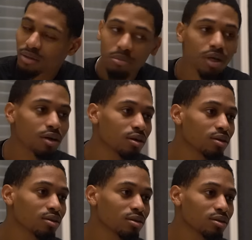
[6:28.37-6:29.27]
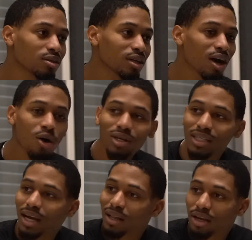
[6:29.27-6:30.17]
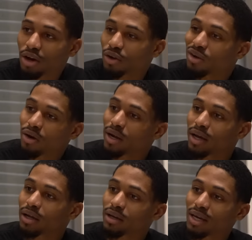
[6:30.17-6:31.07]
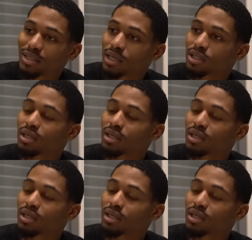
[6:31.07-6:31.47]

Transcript: Bro, she always yelling though. You know that. That's how she